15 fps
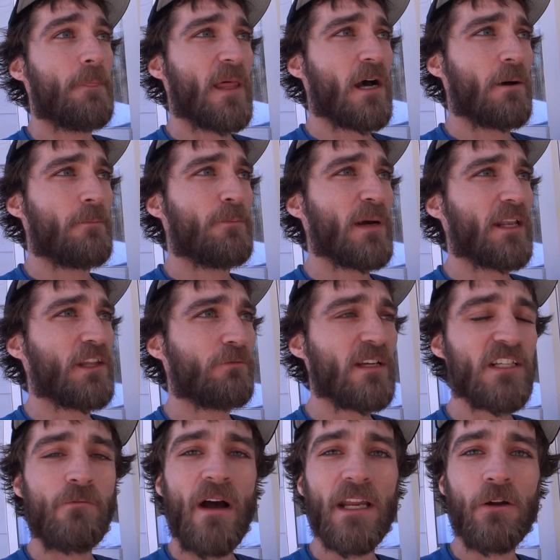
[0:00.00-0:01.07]
But the
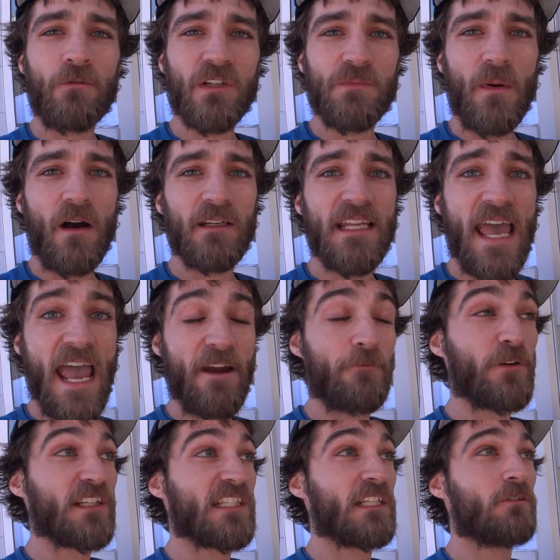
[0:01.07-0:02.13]
reason why I don't respond to
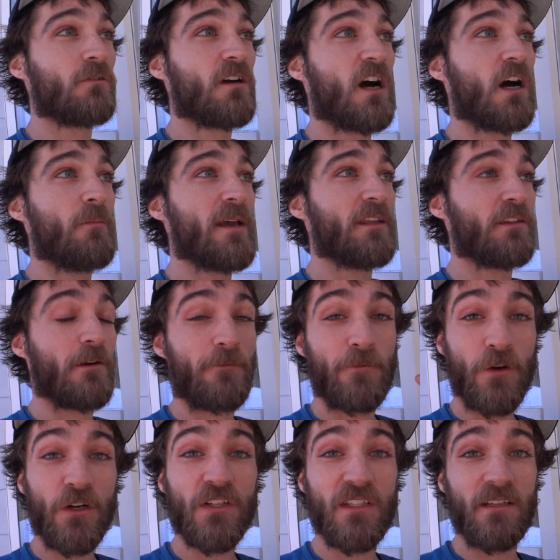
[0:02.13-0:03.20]
every single comment the
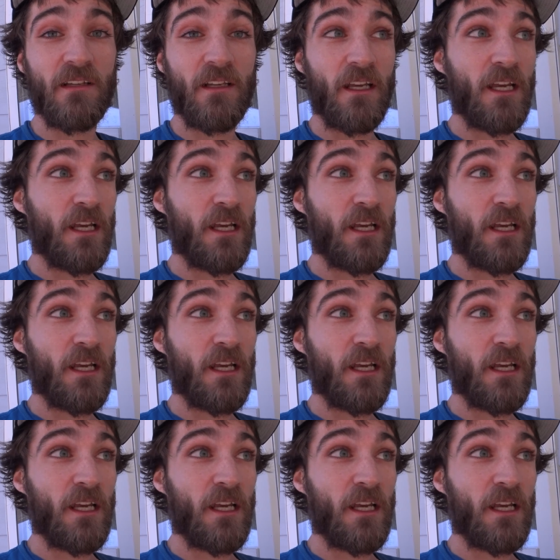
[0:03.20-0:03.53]
first